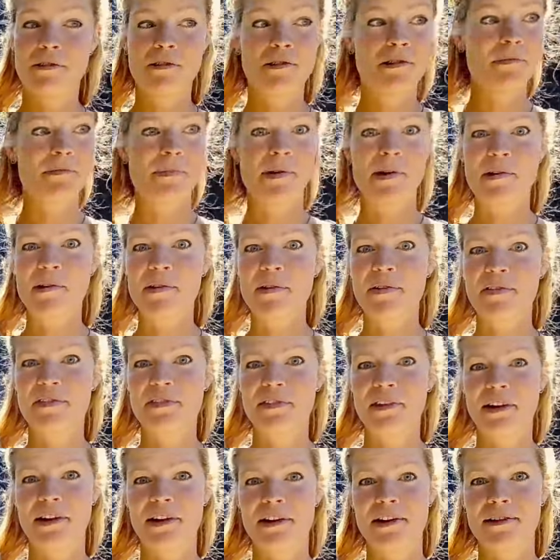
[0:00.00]
or
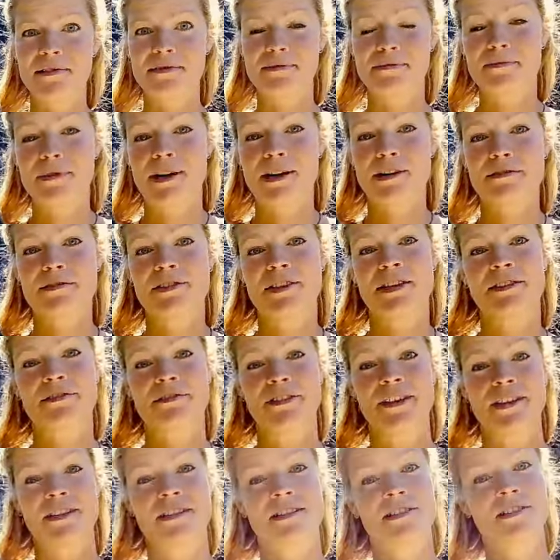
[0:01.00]
both on one of the
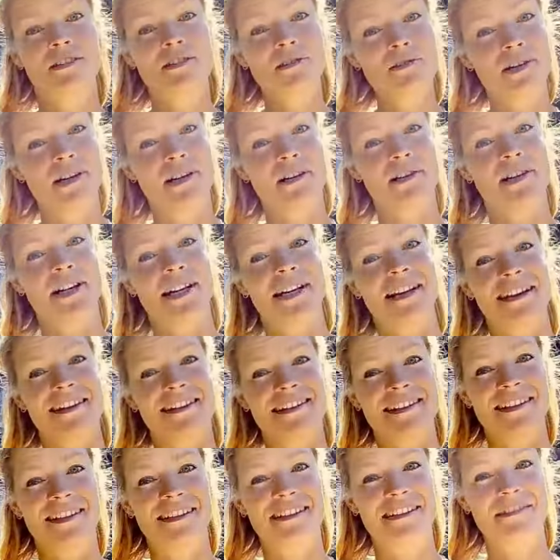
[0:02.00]
adventures you are
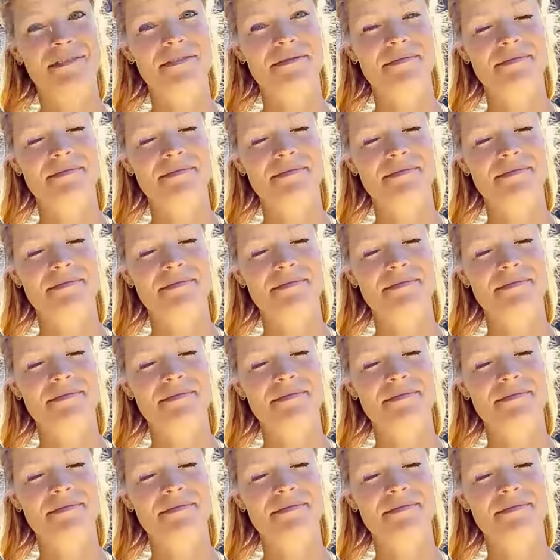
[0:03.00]
organizing.